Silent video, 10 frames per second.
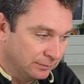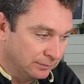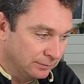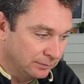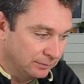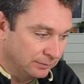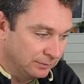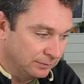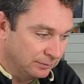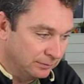
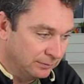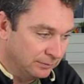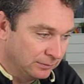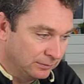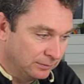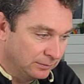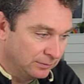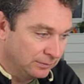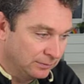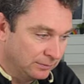
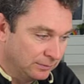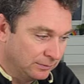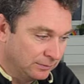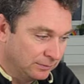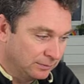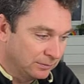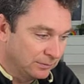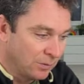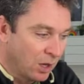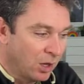
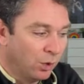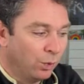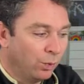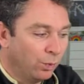[no speech]